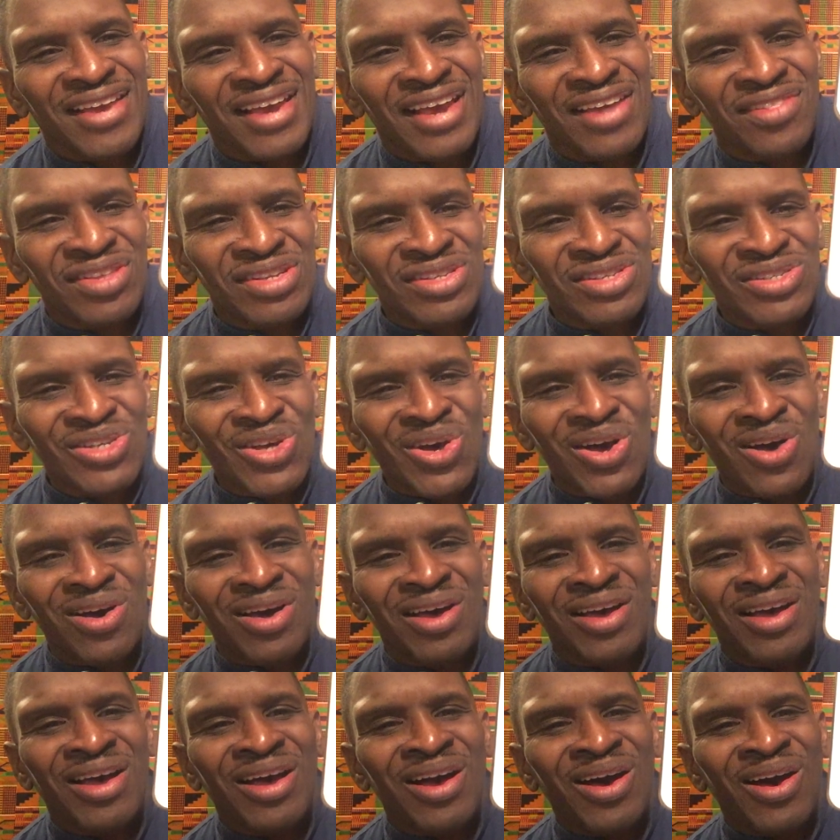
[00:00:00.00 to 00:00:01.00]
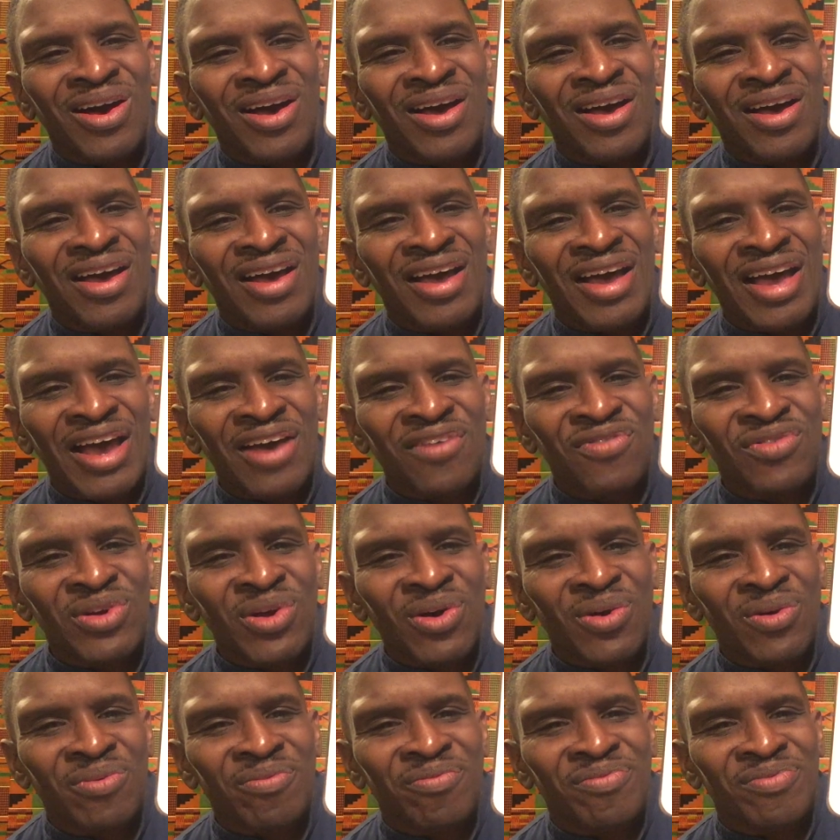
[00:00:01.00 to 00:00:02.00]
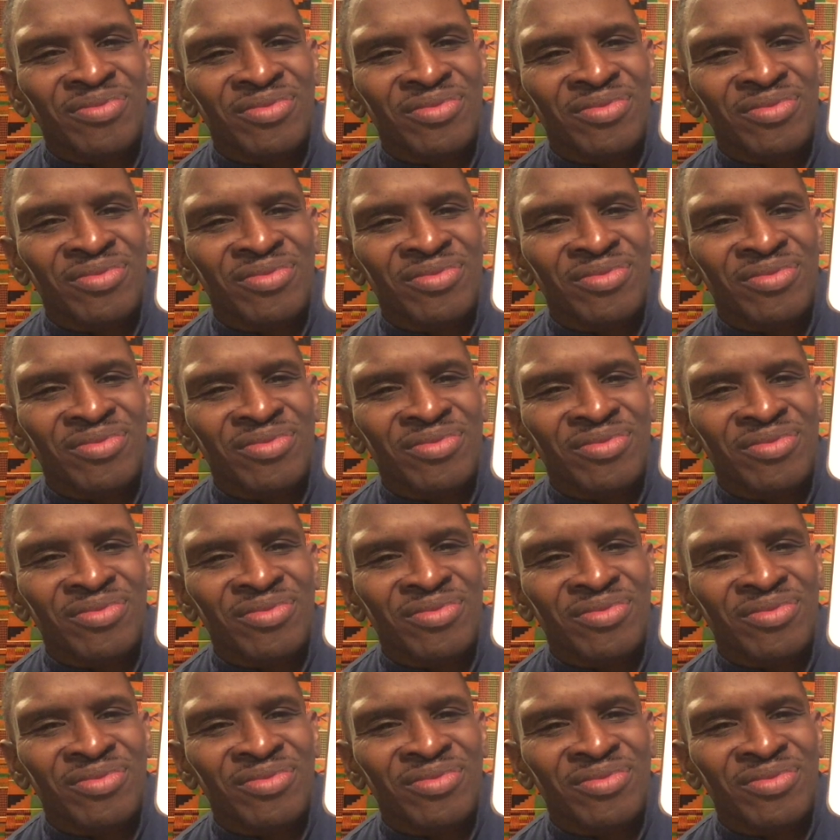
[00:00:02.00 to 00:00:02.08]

And this is a half note.